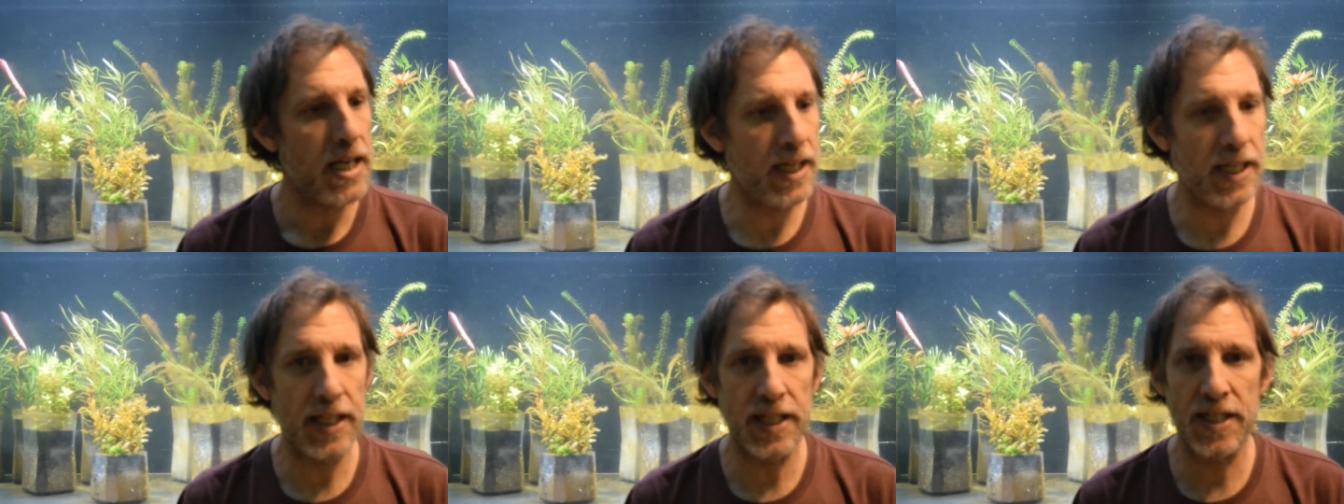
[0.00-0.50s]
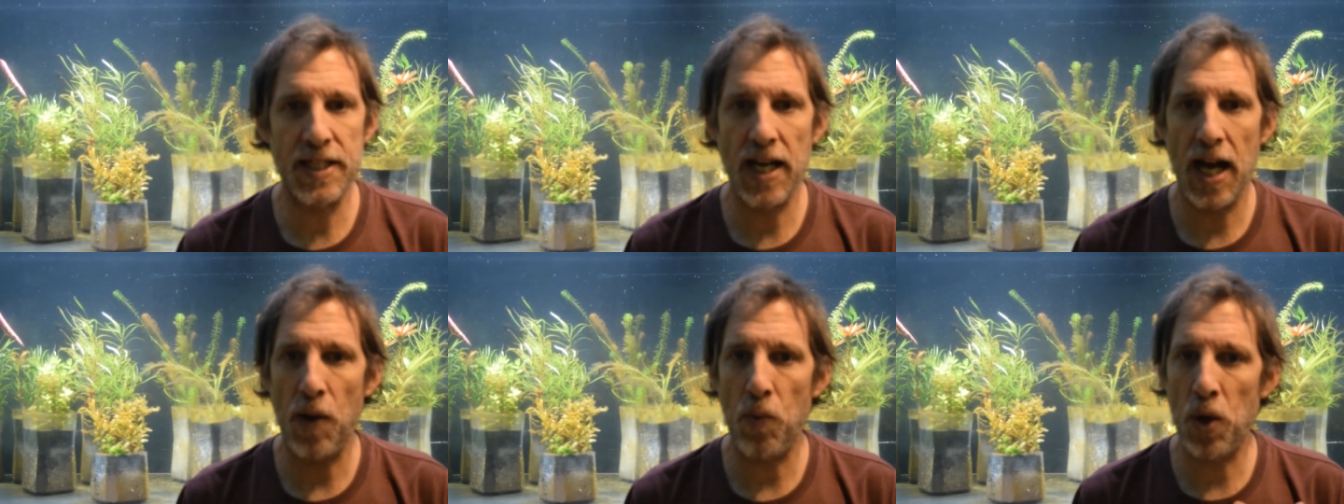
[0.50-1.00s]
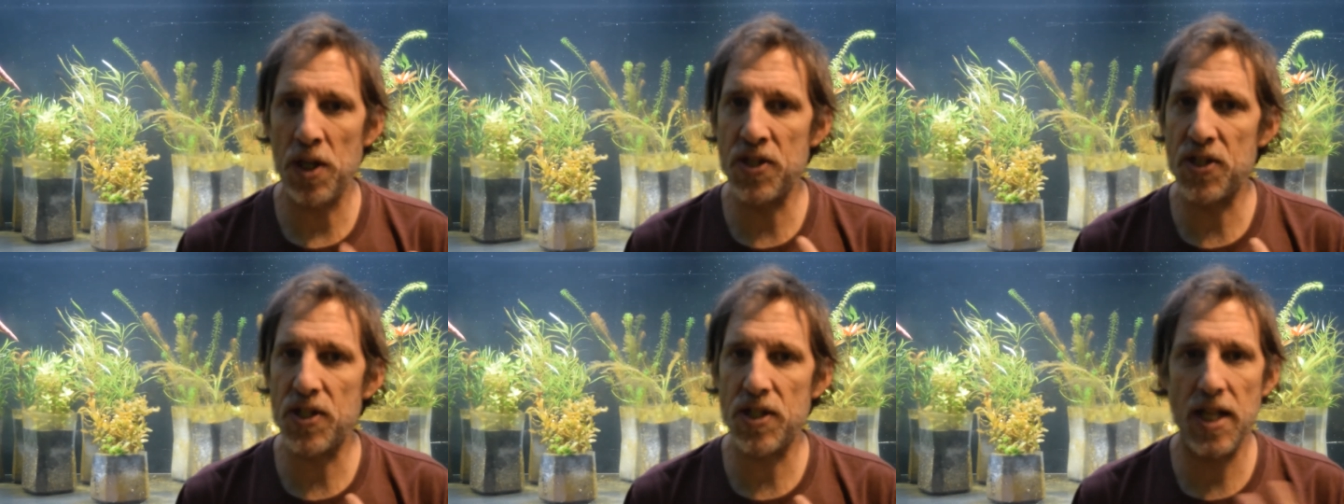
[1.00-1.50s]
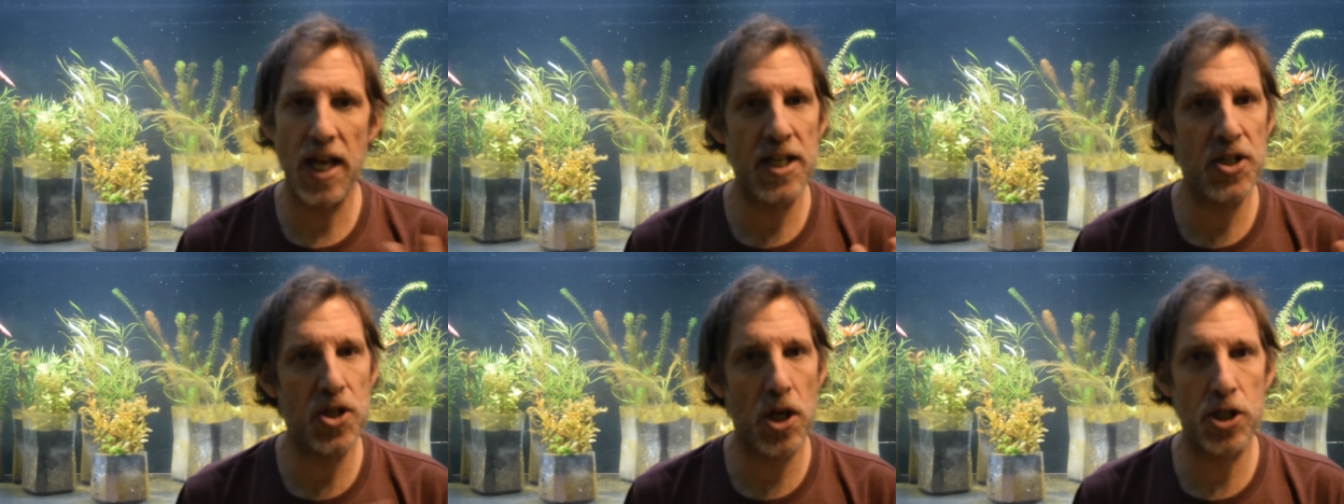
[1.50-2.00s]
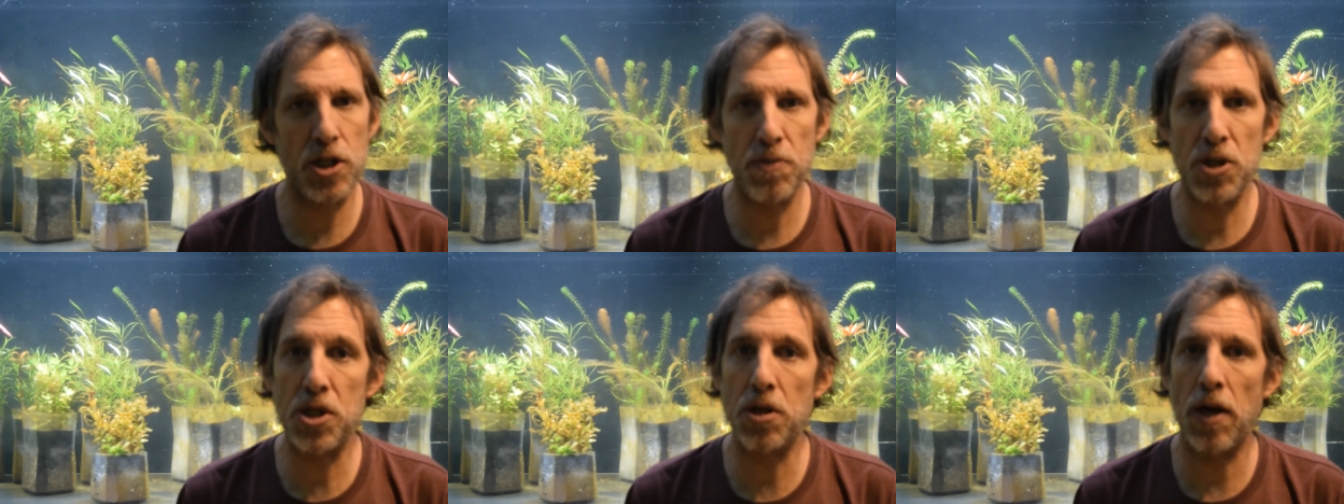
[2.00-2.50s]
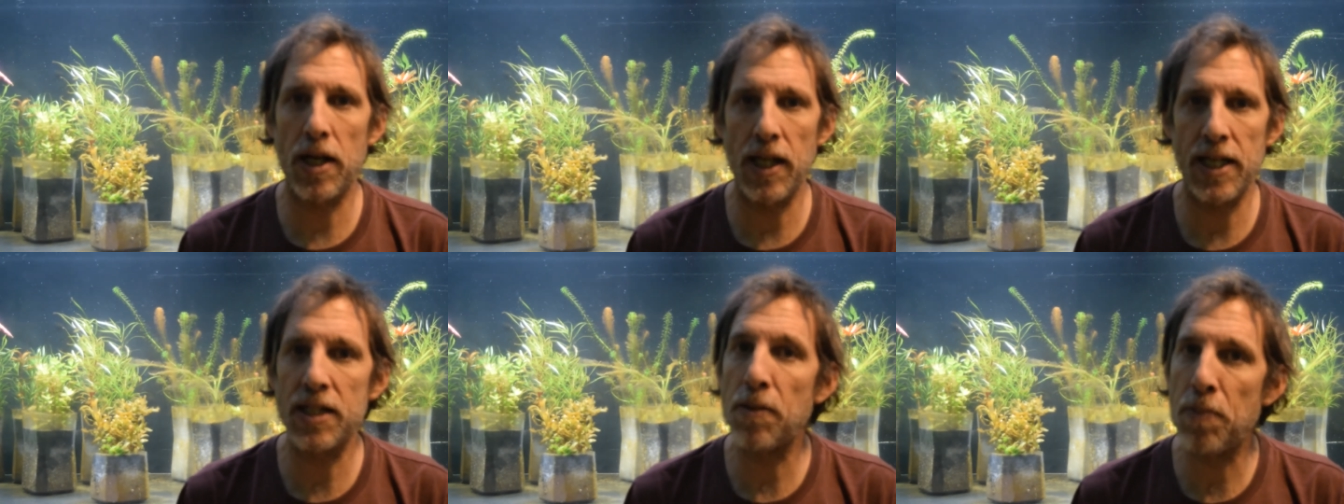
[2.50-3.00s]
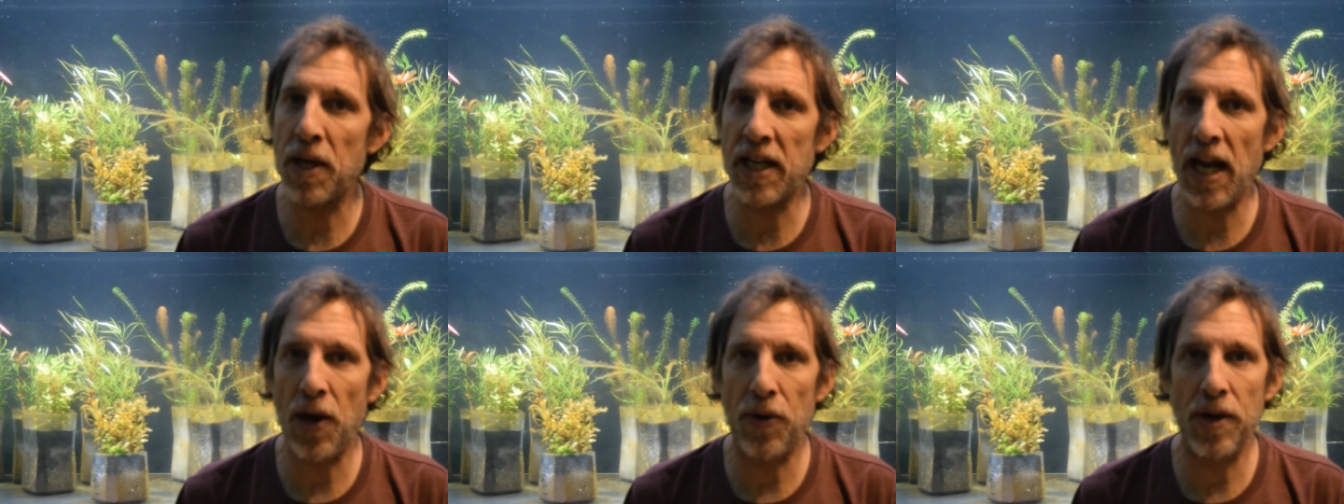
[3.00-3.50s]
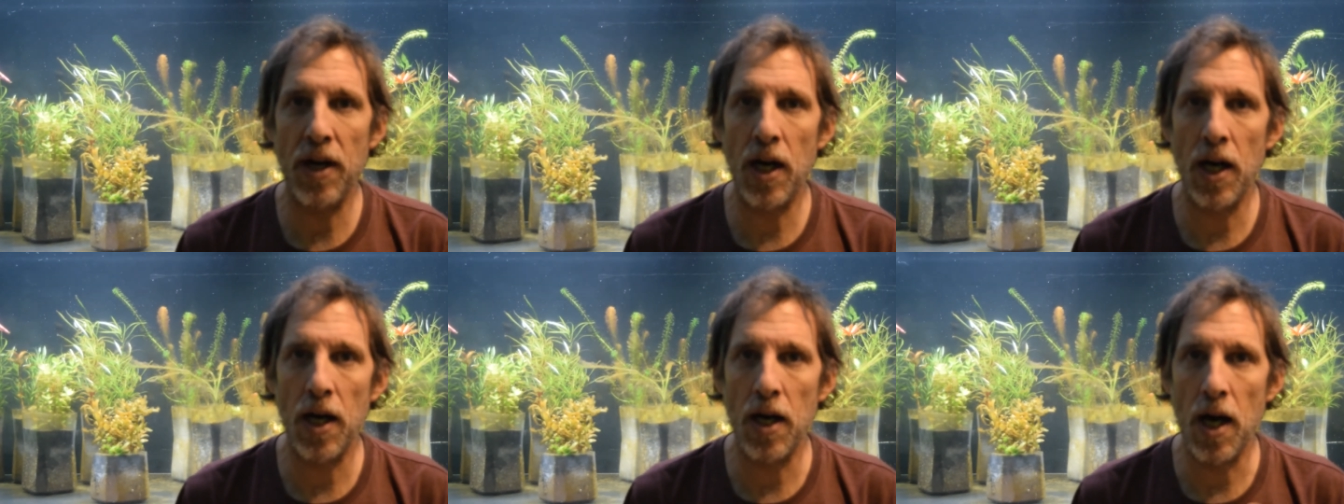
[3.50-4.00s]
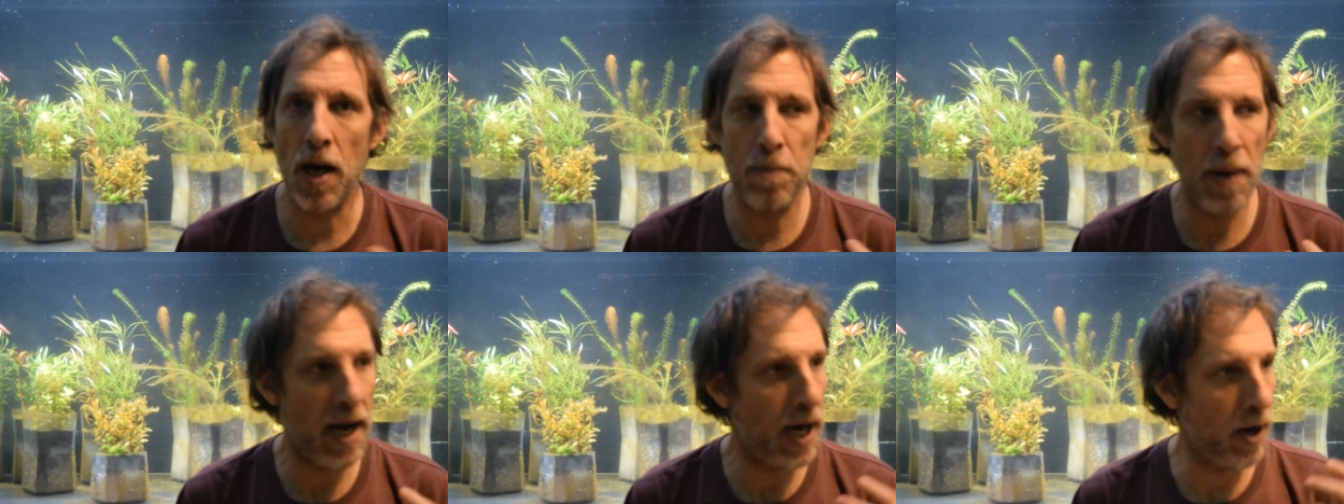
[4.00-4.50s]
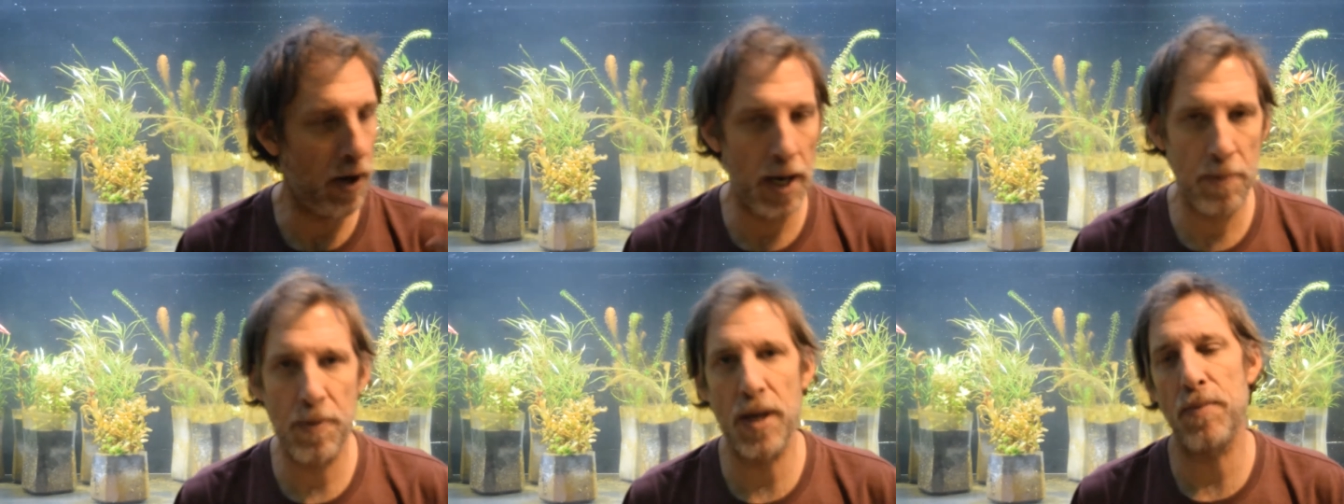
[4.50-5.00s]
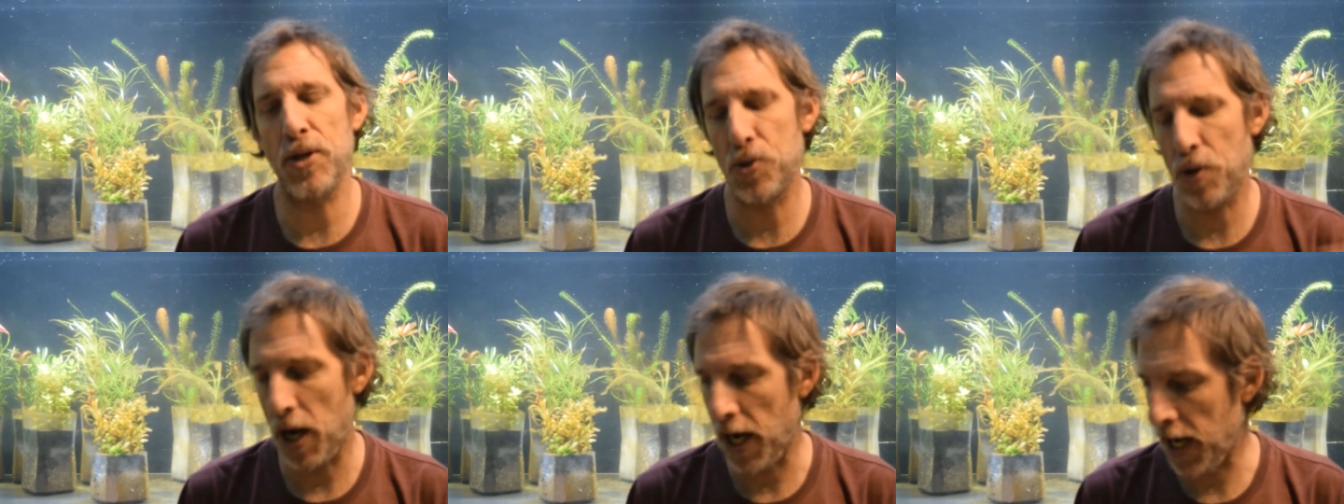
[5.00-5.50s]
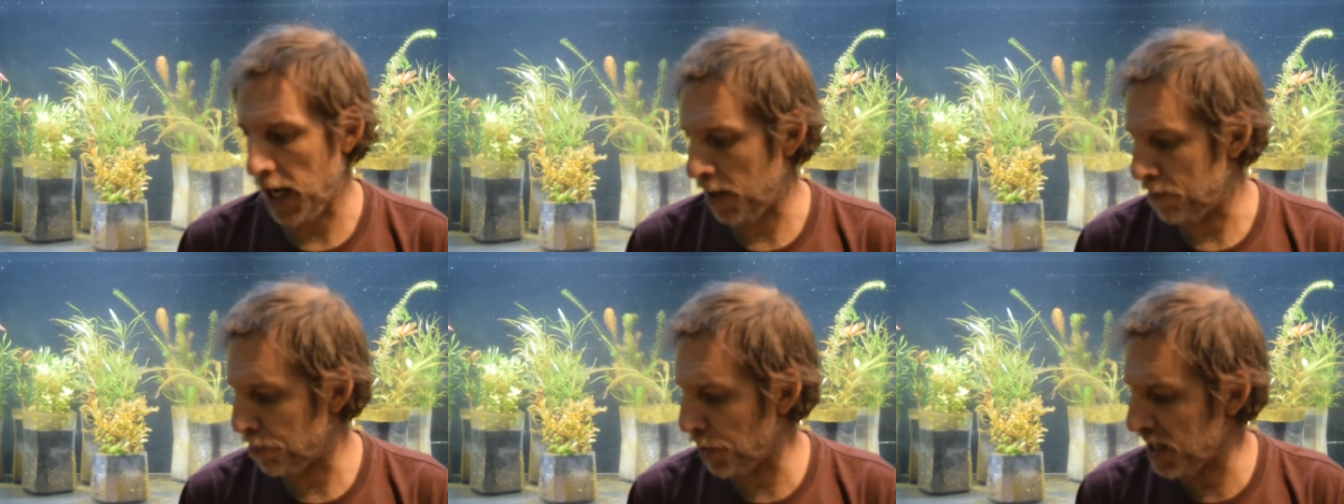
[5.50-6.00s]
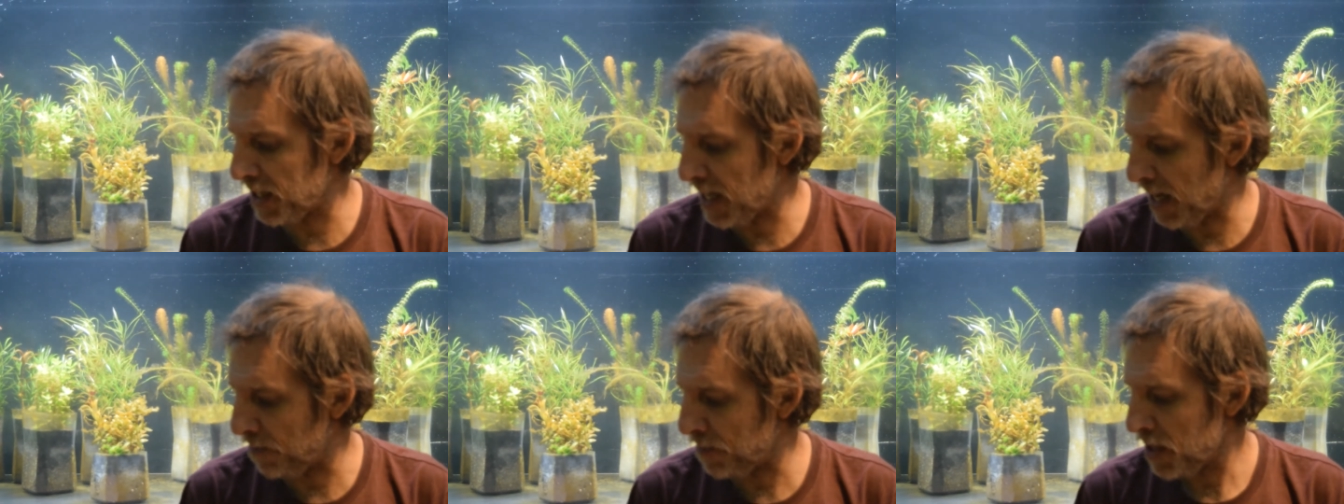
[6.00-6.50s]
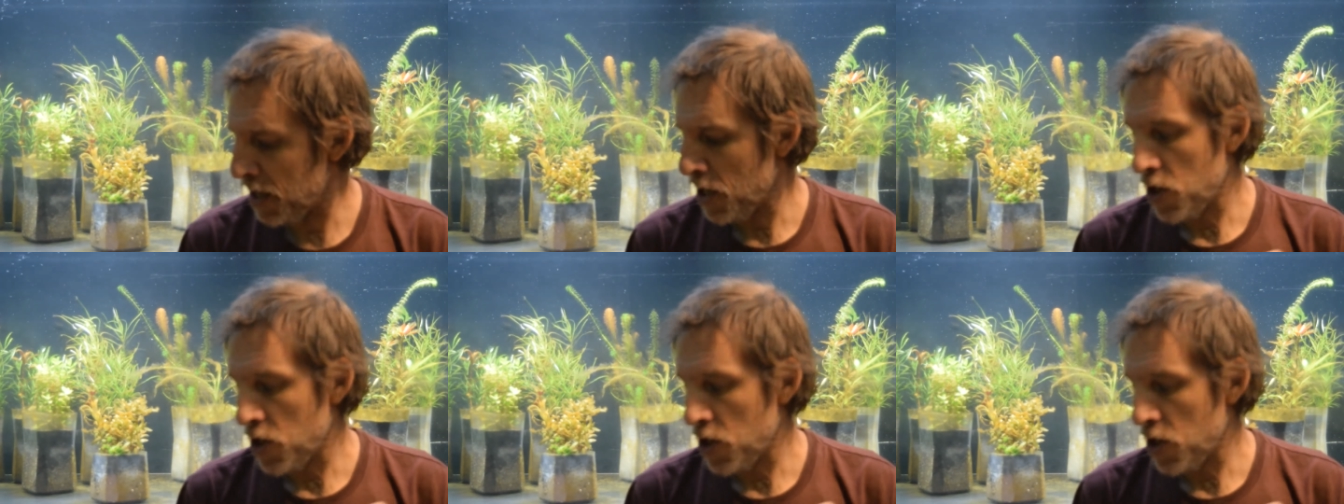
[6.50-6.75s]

is once they start to mature, I'd like to pick out a pair and maybe try and breed them.